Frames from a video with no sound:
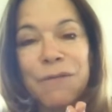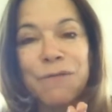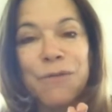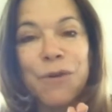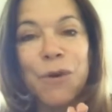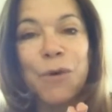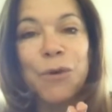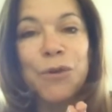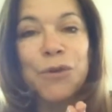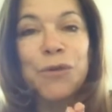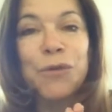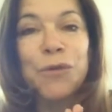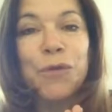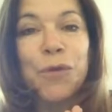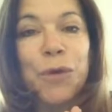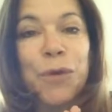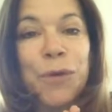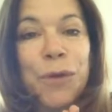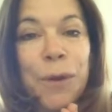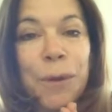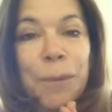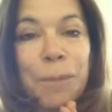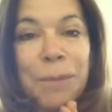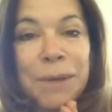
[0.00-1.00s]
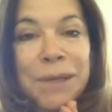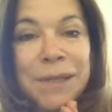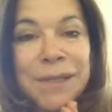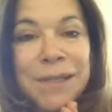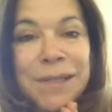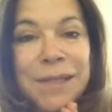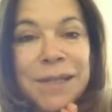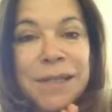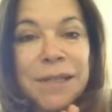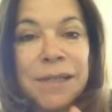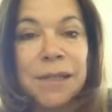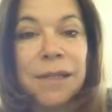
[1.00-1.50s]
folks for their
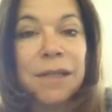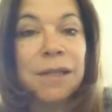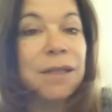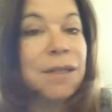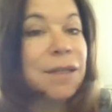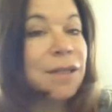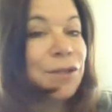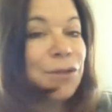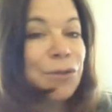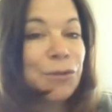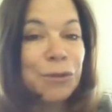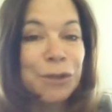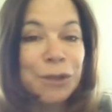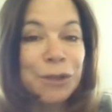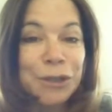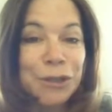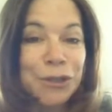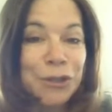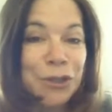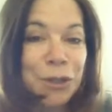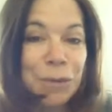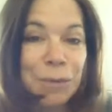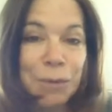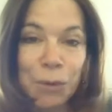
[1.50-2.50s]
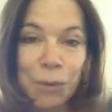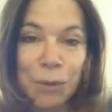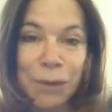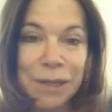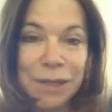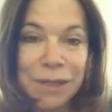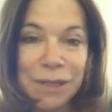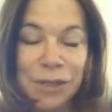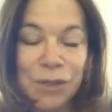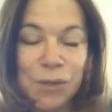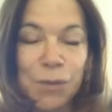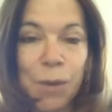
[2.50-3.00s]
business, and these are legitimate
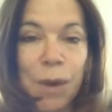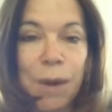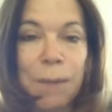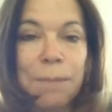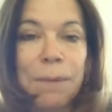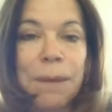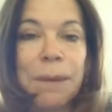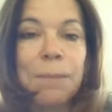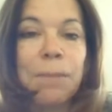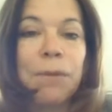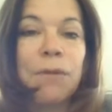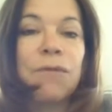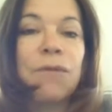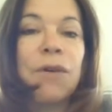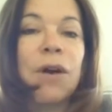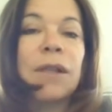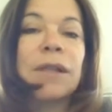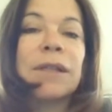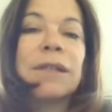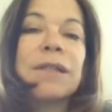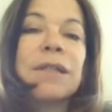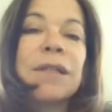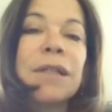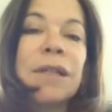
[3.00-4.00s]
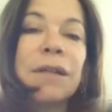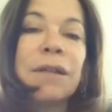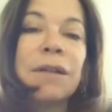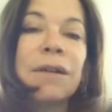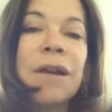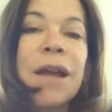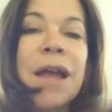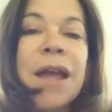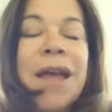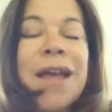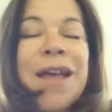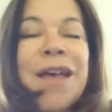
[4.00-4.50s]
reasons why people volunteer,